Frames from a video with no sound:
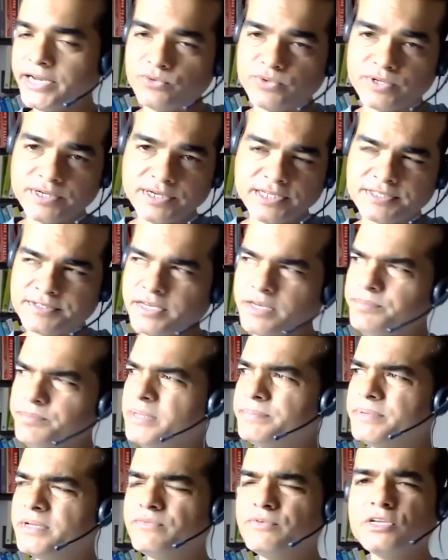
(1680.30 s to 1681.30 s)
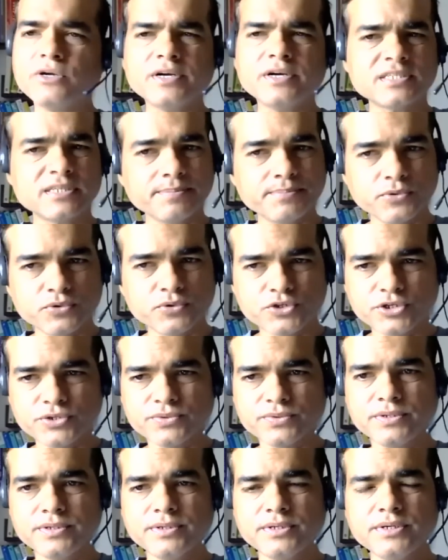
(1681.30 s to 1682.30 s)
Try to understand. People will not support
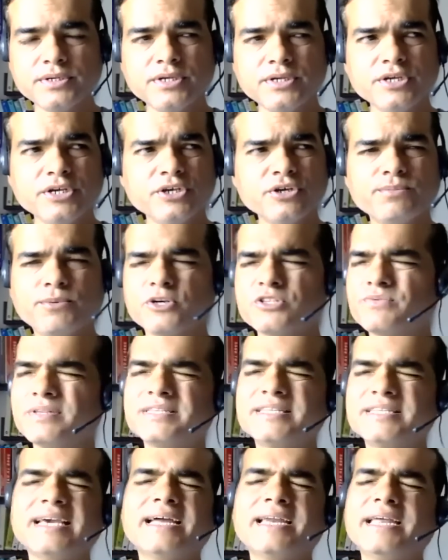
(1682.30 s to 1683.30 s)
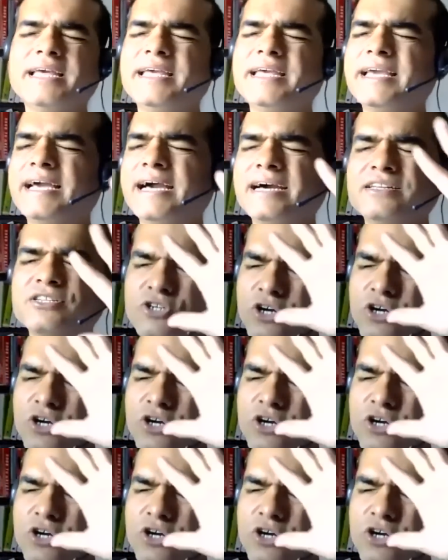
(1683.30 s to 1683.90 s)
you. Your boss will say, "Arey yaar,